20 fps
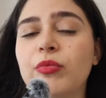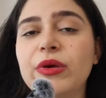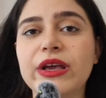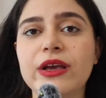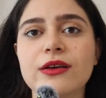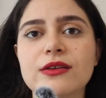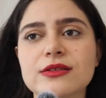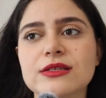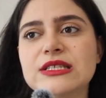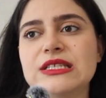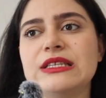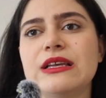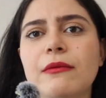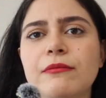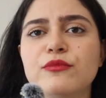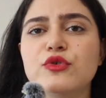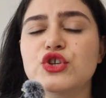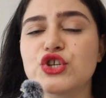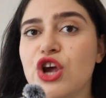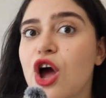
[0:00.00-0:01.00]
because
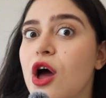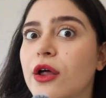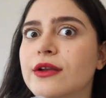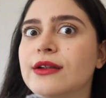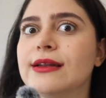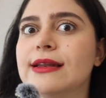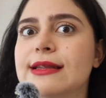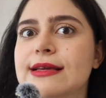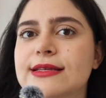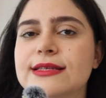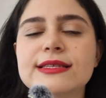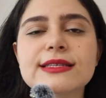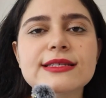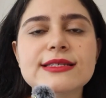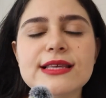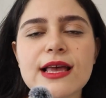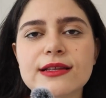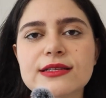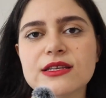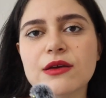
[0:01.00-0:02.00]
some journalist
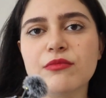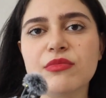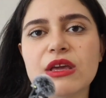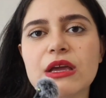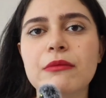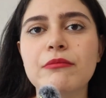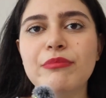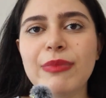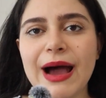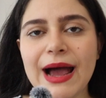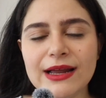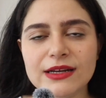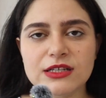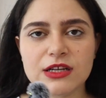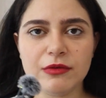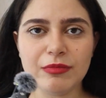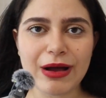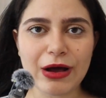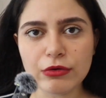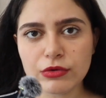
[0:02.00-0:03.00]
said something bad
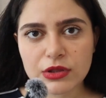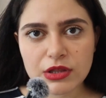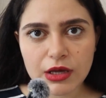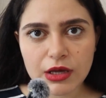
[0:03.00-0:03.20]
about